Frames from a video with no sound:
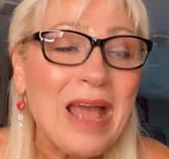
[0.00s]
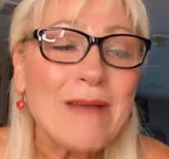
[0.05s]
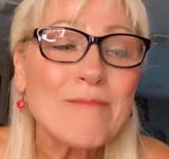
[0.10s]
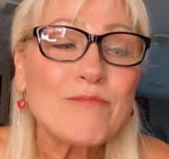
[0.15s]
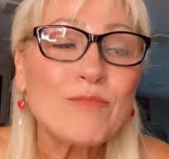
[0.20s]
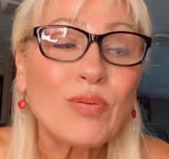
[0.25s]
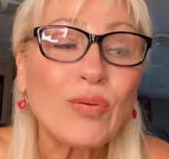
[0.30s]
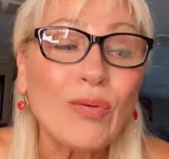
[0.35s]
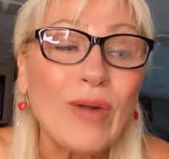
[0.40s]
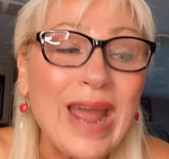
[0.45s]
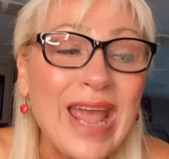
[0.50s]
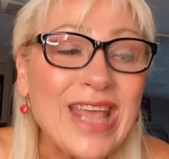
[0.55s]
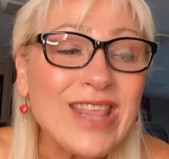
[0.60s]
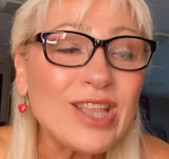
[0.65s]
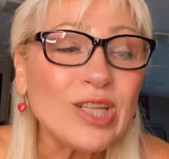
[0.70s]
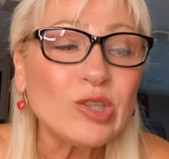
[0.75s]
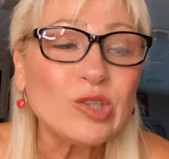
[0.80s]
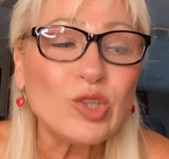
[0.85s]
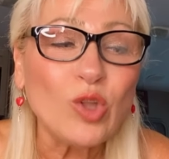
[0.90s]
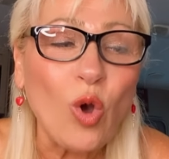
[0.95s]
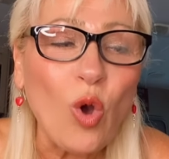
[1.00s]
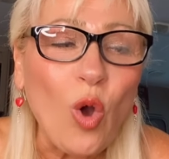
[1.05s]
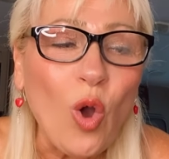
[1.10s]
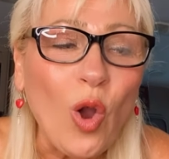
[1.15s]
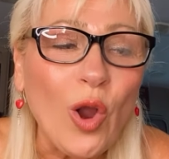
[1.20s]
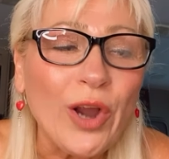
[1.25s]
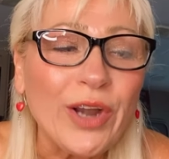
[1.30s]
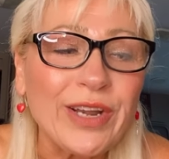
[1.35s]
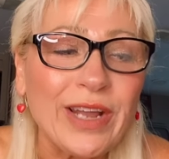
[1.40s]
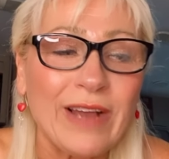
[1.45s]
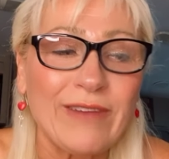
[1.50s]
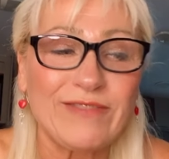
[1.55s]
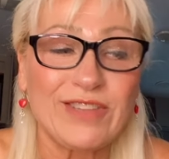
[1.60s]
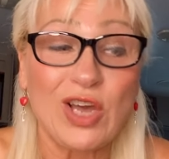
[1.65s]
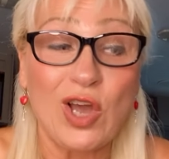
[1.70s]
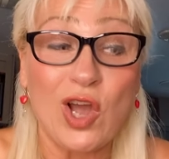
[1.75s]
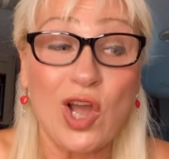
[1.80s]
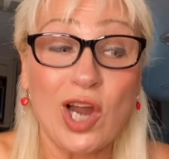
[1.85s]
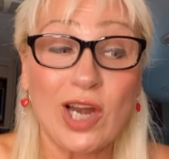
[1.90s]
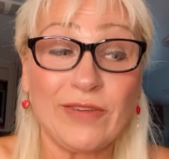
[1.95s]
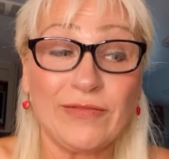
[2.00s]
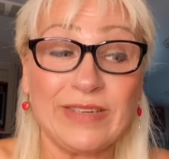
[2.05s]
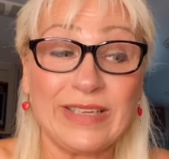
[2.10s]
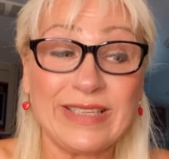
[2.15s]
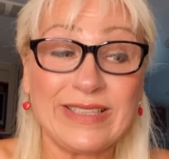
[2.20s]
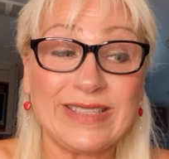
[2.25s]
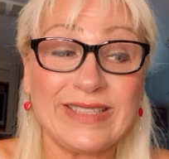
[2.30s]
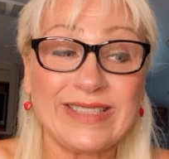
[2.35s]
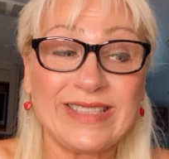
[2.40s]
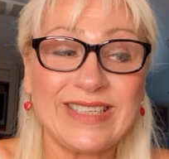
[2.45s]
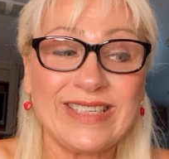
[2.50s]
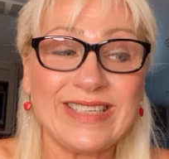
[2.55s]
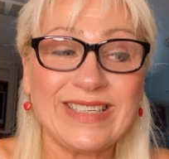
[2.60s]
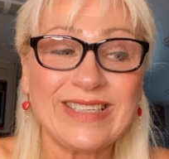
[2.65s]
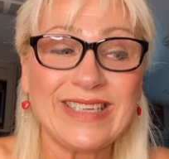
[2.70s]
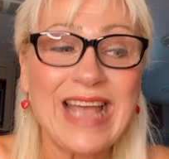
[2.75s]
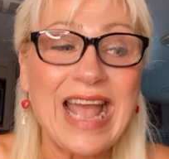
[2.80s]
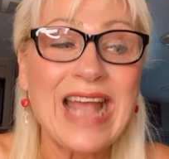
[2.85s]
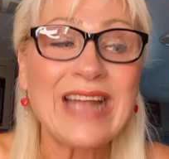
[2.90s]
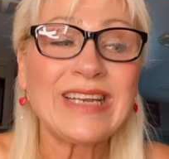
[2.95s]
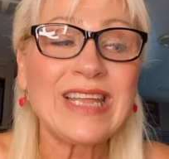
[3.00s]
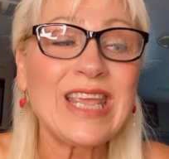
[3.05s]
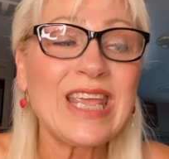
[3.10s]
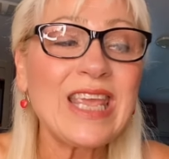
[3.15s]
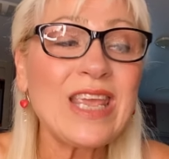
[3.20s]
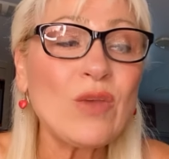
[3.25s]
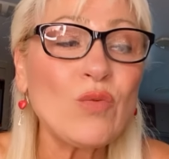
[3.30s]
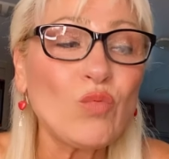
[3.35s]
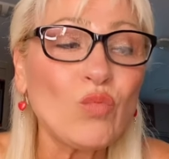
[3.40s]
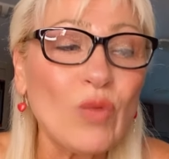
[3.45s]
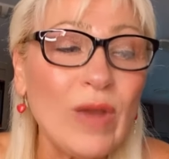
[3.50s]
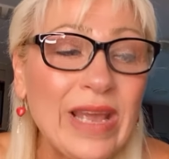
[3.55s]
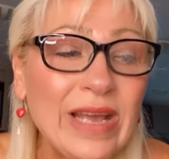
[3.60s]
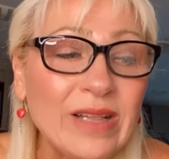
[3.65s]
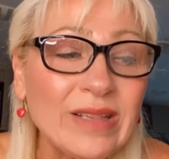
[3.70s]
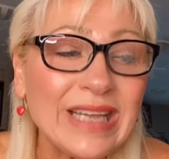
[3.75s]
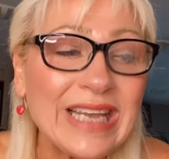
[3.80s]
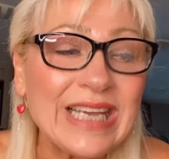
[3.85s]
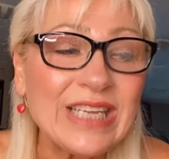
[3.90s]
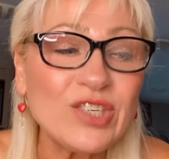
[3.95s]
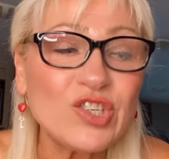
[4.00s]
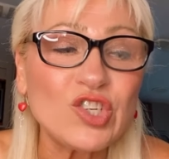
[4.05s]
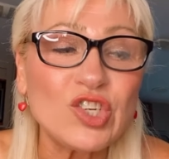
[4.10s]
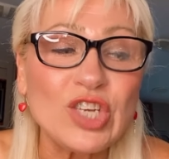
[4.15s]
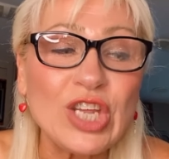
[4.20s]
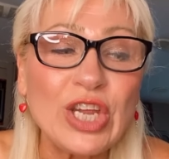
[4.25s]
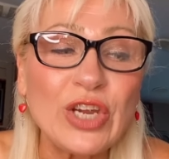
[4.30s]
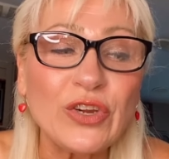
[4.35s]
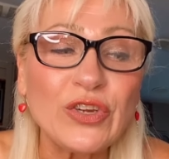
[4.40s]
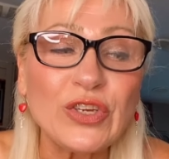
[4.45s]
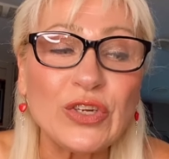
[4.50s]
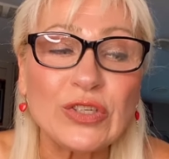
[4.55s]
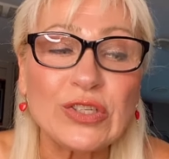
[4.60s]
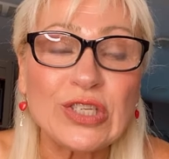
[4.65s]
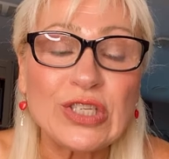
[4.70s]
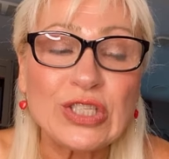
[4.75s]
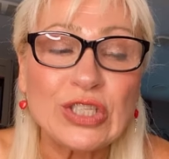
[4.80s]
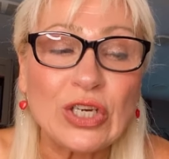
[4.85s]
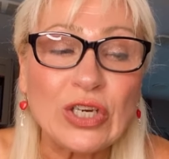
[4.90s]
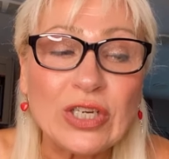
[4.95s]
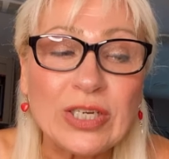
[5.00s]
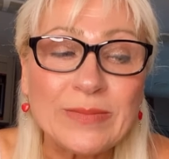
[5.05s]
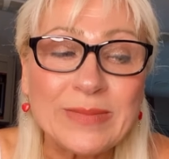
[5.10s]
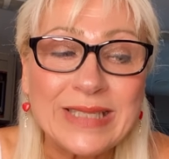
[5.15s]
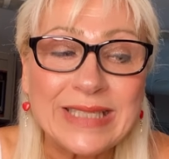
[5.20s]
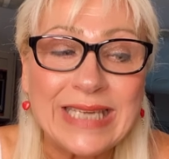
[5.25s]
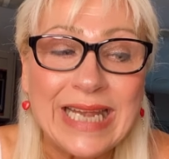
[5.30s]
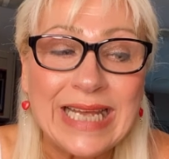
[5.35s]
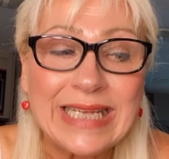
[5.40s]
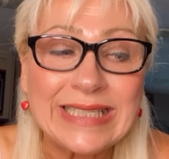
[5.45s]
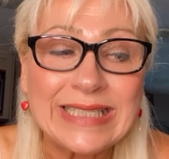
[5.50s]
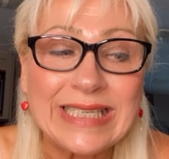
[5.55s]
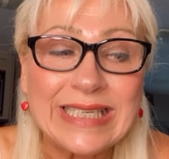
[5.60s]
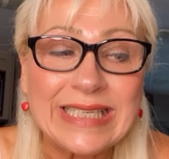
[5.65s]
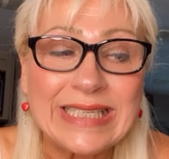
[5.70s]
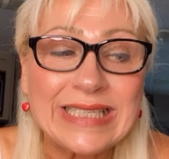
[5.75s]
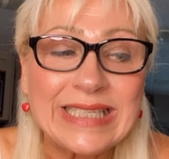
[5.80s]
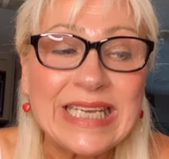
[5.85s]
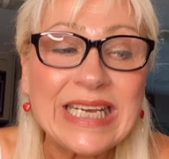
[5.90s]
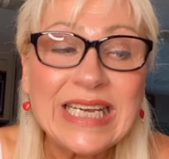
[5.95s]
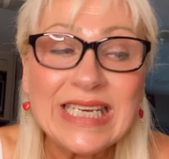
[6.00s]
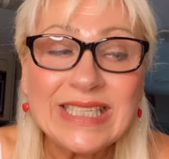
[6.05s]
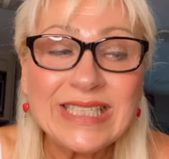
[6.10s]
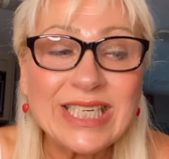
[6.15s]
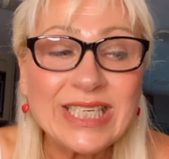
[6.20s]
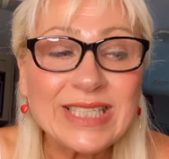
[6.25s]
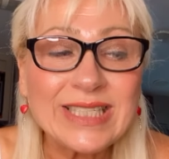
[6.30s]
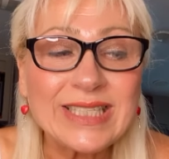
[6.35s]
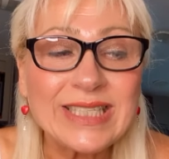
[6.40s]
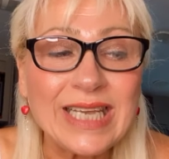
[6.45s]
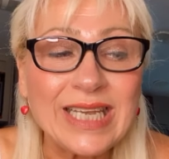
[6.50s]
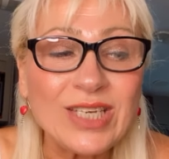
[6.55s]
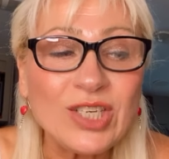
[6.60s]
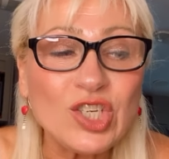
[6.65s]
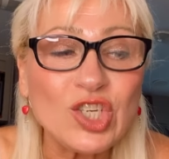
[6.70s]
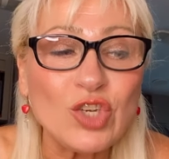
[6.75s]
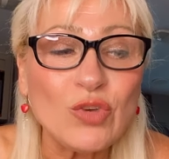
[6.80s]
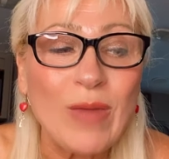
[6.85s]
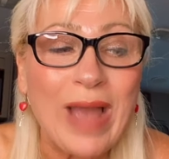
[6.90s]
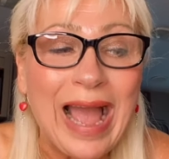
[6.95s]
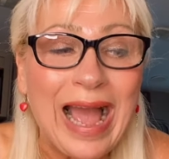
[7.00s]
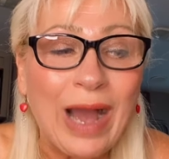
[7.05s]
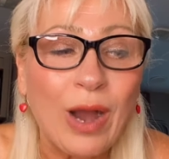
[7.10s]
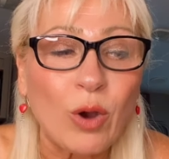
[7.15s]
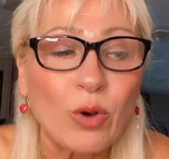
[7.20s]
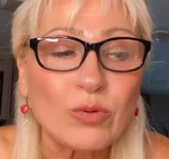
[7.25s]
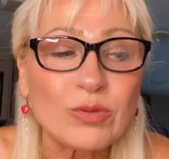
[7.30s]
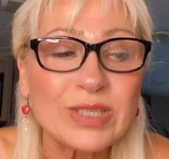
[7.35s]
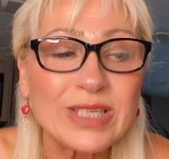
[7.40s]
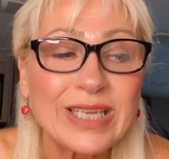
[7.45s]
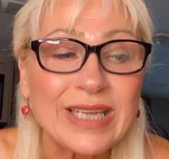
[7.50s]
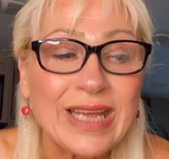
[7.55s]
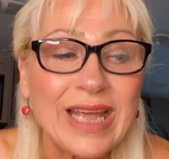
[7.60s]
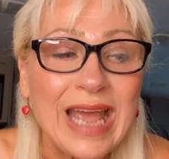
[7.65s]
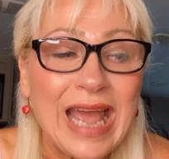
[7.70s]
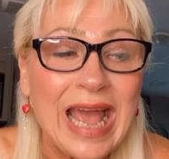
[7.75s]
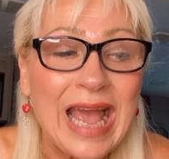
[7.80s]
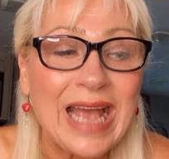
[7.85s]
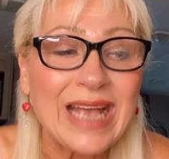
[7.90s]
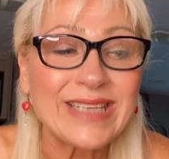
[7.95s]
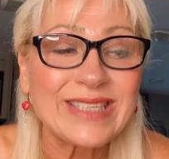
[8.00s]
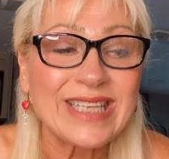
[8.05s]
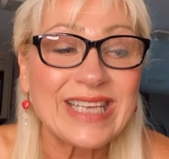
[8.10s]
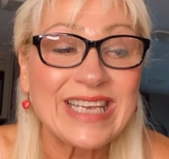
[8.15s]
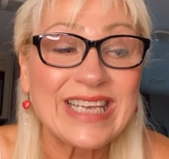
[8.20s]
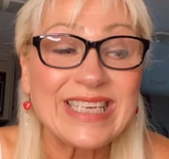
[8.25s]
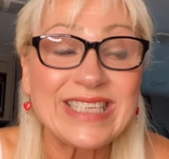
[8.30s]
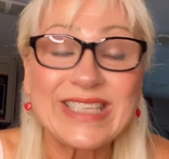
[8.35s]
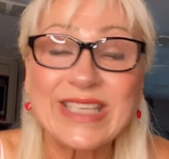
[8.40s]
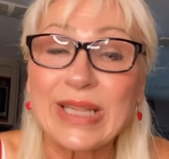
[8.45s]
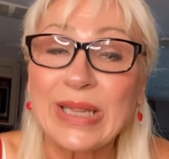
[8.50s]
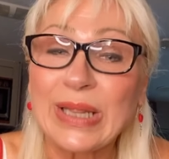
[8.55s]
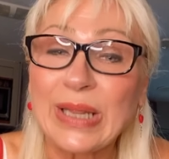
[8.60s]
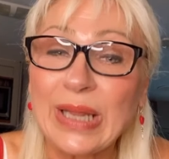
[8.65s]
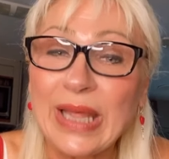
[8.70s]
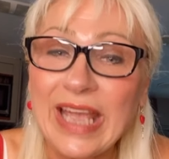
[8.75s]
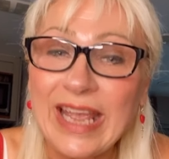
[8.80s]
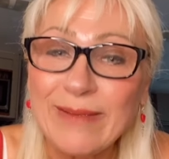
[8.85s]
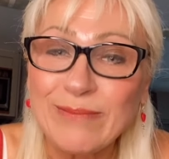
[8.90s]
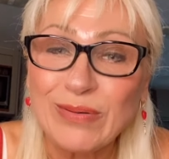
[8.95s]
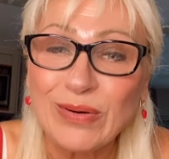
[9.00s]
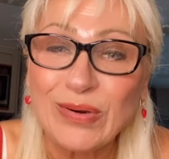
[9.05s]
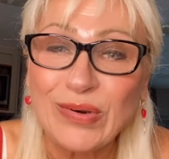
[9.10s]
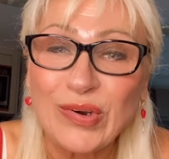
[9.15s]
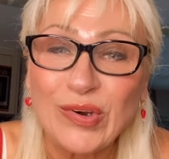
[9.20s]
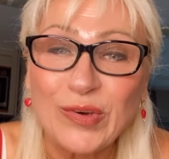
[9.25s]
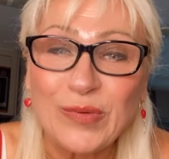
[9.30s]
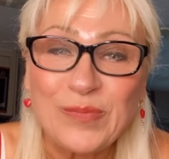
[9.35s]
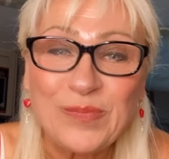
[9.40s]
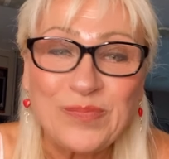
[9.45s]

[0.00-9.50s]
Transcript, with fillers: Pray the Lord of the harvest, and He will engineer your circumstances to send you out as His laborer.